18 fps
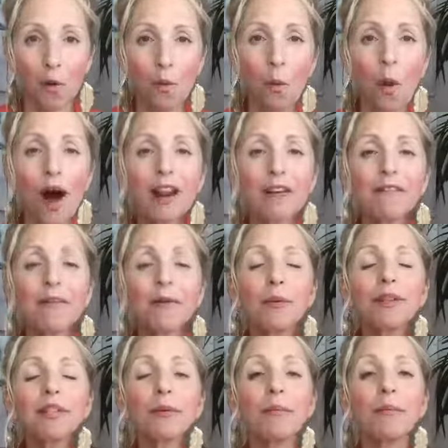What if it
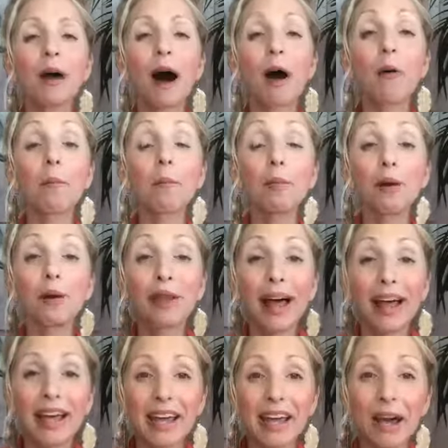was about
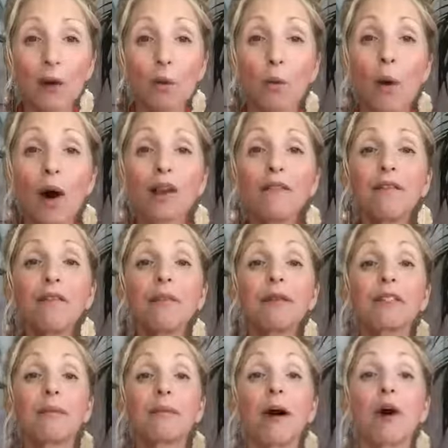playing? What if it
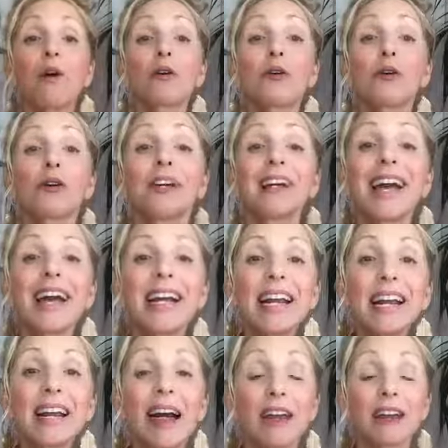was about
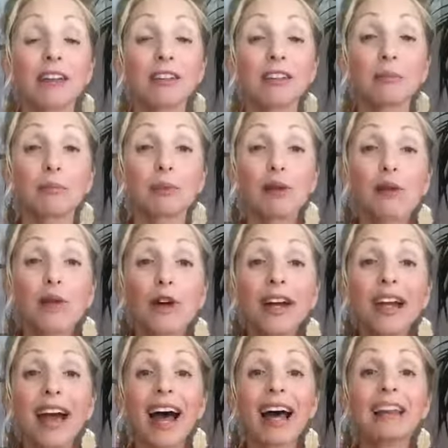creating and
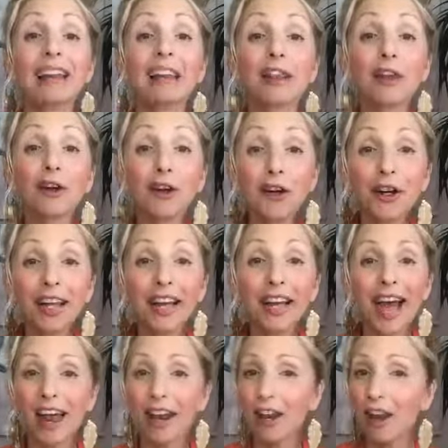exploring and
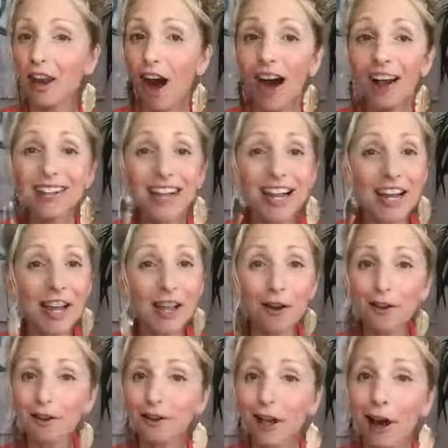learning and not taking
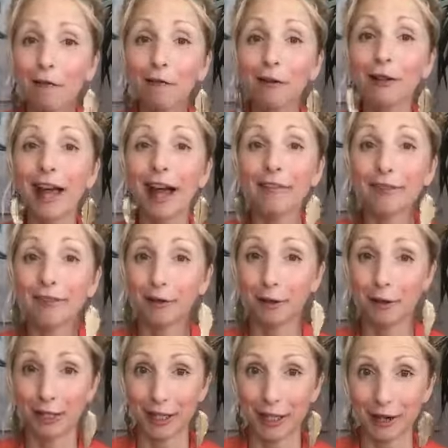yourself or life so
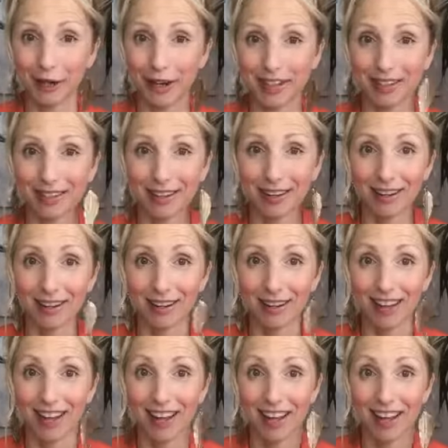seriously?